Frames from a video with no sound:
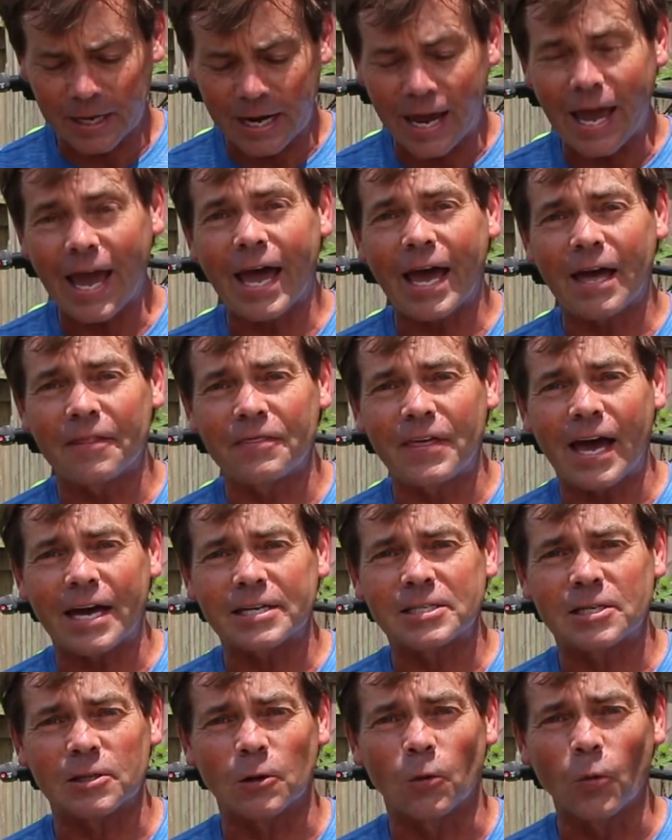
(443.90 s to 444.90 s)
going to add
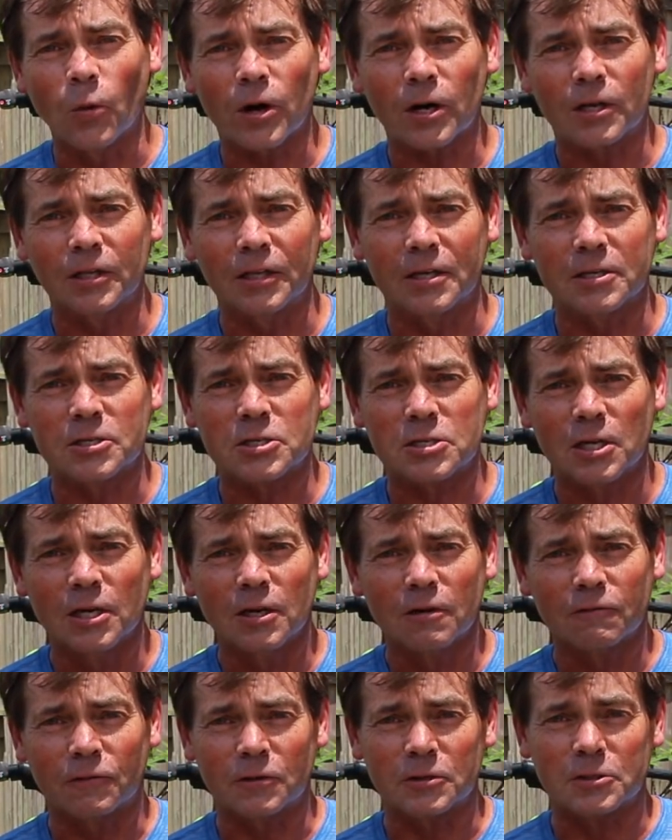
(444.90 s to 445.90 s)
that to the work list
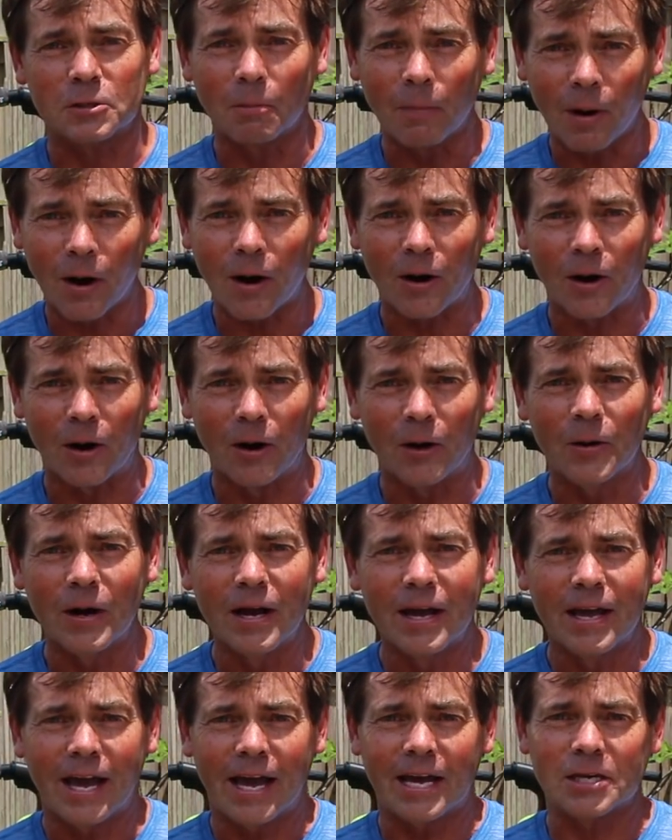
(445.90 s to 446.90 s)
for tomorrow
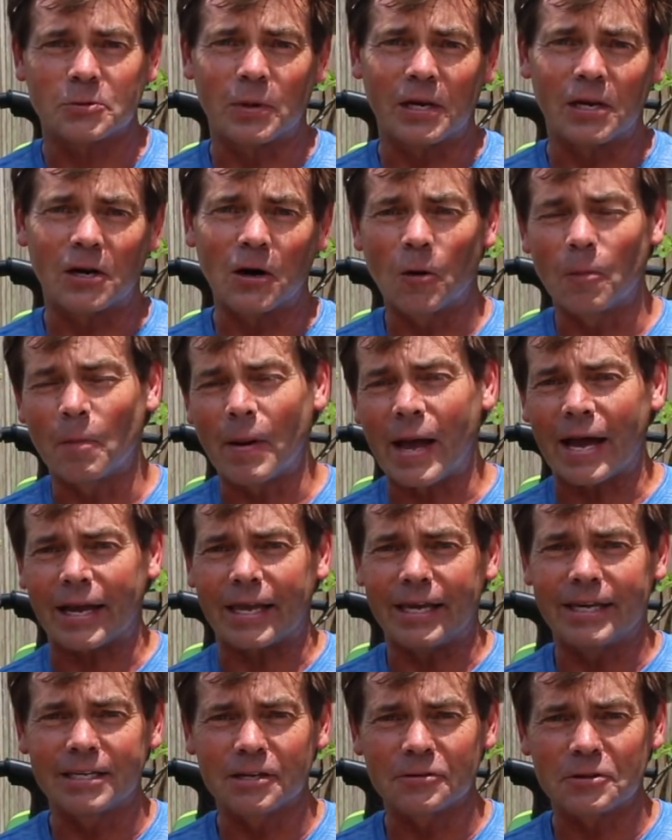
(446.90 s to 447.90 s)
as we go
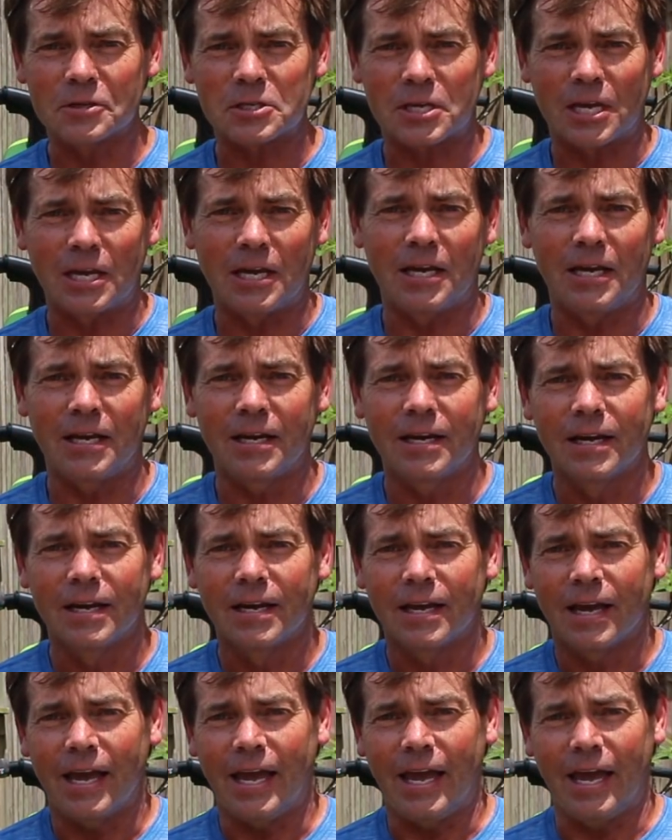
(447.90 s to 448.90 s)
back into the ski
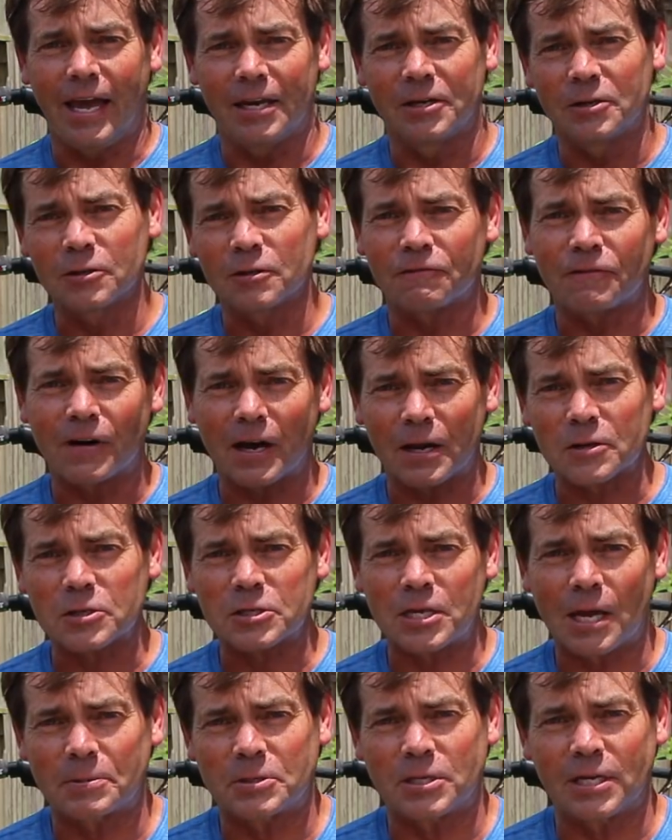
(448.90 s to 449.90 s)
and do the final
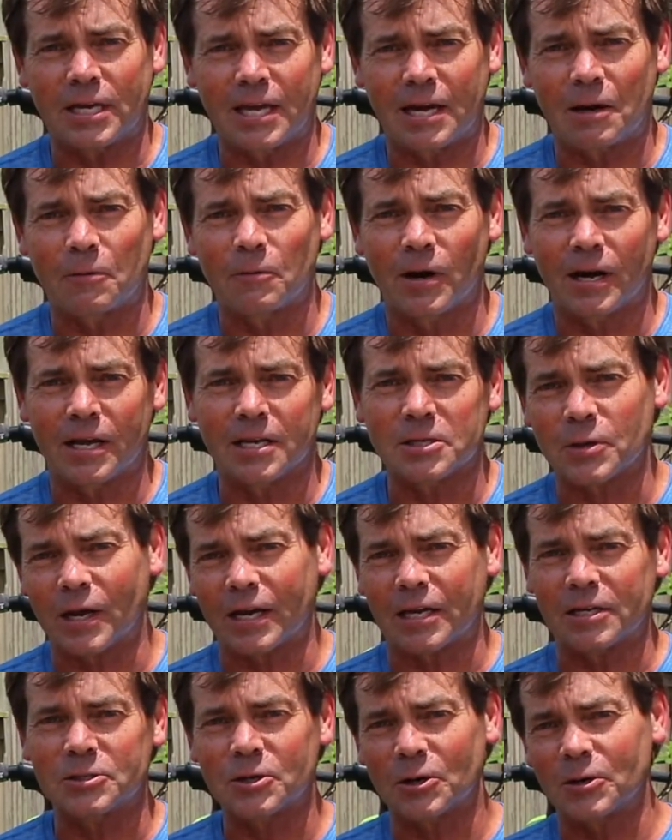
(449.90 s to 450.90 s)
steps to get it running so I
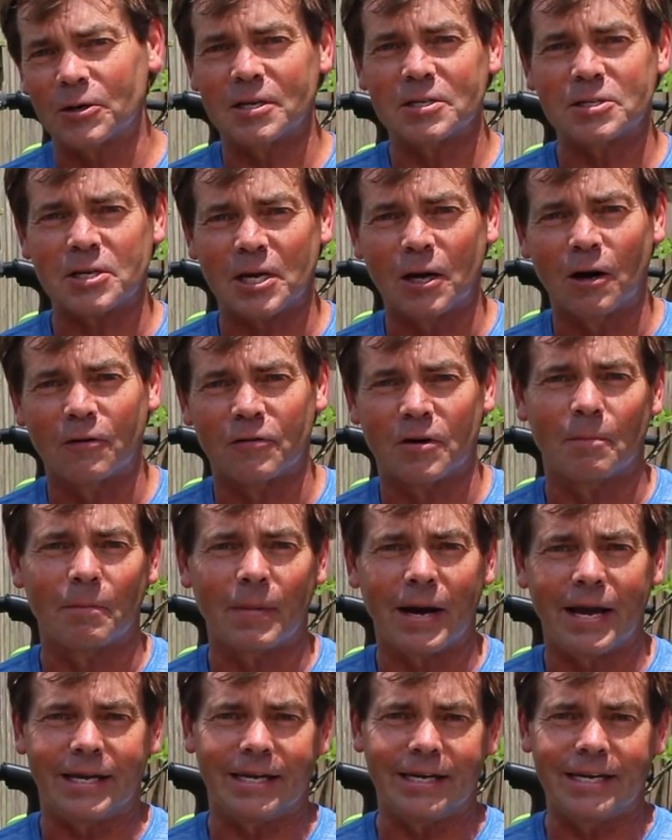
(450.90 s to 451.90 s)
can turn this thing over to
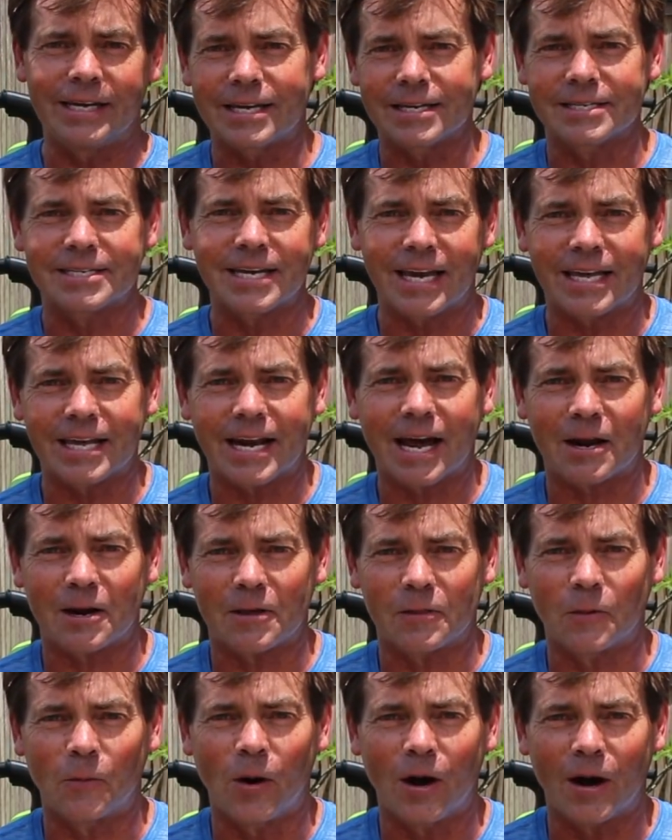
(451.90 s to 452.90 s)
Mike and he can take it out
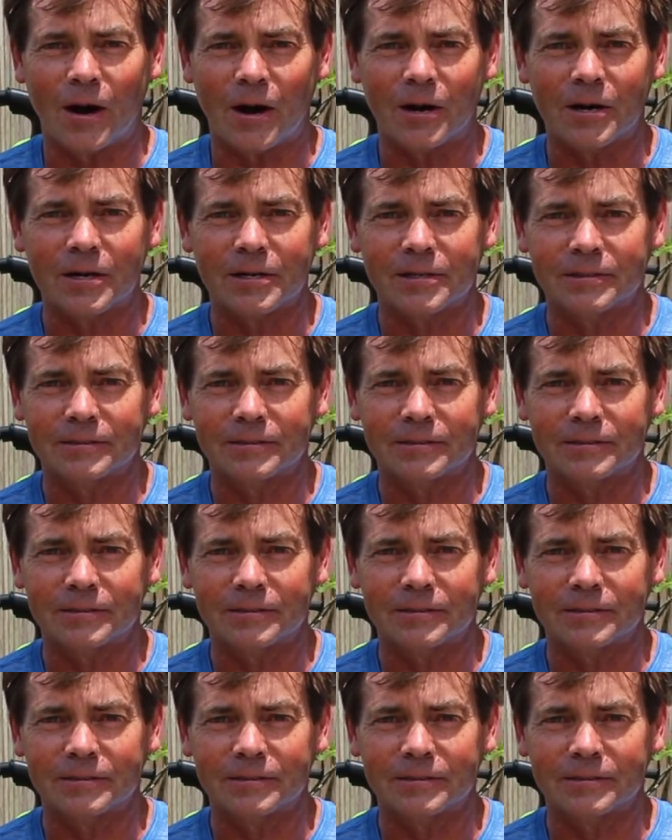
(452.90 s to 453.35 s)
on the water.